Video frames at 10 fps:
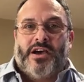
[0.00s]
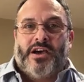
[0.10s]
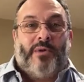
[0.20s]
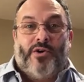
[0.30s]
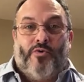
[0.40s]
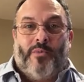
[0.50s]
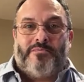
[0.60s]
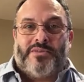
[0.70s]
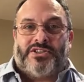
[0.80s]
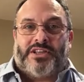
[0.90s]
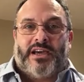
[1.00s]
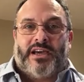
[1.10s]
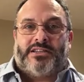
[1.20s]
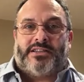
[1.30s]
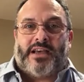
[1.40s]
We all make
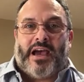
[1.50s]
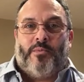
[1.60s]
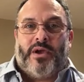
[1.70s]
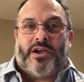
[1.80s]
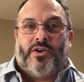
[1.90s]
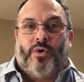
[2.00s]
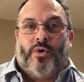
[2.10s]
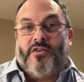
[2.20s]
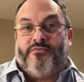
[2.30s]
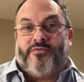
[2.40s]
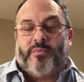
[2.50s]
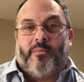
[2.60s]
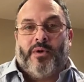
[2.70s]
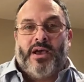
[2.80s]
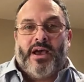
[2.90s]
mistakes and we can all learn from
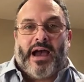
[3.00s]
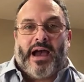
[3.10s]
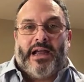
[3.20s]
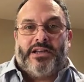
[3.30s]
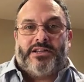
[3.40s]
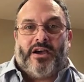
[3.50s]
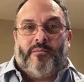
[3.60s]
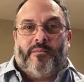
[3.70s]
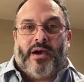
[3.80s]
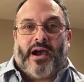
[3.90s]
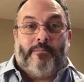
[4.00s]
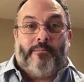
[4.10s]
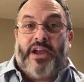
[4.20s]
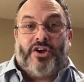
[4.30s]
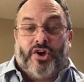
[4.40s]
them. And it
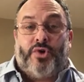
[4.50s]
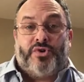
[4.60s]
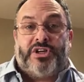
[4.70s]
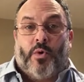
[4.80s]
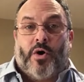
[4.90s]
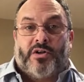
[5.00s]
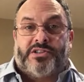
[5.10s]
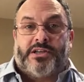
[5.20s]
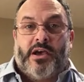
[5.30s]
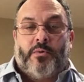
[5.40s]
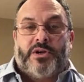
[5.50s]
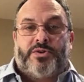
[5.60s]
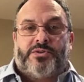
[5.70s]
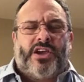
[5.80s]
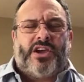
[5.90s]
made her who she was, which
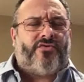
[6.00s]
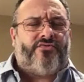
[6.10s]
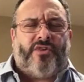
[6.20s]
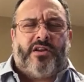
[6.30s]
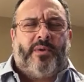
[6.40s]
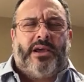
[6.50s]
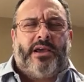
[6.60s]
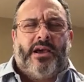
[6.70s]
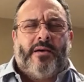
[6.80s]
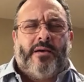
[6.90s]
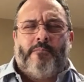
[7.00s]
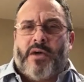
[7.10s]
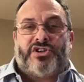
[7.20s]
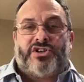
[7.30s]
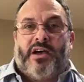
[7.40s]
was an incredibly
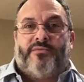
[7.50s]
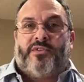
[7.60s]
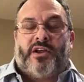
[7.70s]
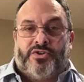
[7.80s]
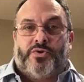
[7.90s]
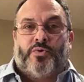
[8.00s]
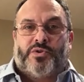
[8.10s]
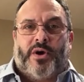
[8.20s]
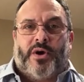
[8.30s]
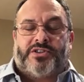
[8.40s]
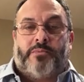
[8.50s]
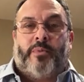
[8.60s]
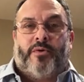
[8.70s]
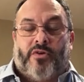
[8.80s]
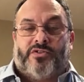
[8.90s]
much loved and adored person,
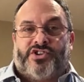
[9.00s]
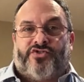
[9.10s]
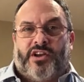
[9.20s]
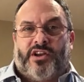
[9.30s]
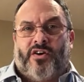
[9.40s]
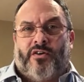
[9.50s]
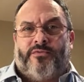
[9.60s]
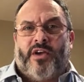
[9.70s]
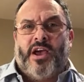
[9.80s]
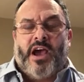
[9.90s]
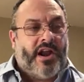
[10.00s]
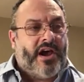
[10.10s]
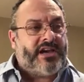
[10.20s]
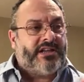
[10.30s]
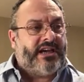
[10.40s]
both on screen and off. And
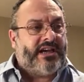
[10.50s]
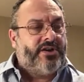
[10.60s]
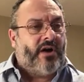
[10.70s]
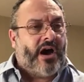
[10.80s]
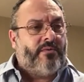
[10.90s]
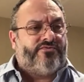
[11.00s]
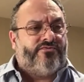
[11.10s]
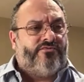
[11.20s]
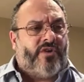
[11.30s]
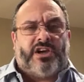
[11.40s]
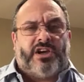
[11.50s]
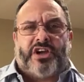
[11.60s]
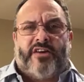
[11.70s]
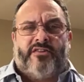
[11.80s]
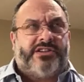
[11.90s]
I can tell you, I was running a
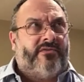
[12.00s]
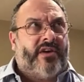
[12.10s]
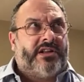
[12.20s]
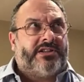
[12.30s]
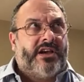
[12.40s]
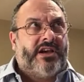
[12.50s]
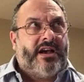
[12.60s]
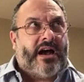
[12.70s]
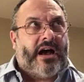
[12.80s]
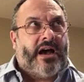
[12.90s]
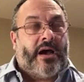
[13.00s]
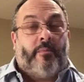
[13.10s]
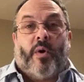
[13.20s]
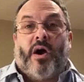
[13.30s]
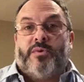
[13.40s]
charity event at
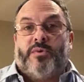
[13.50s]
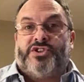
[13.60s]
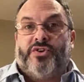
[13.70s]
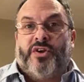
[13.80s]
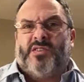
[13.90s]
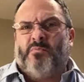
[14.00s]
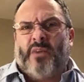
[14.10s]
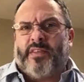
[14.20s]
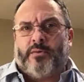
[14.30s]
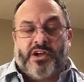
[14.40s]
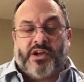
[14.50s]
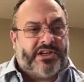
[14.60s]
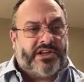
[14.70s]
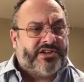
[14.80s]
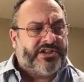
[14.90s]
Pinewood Studios, I think it was
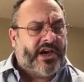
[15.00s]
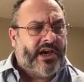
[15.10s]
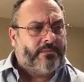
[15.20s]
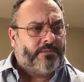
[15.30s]
1998.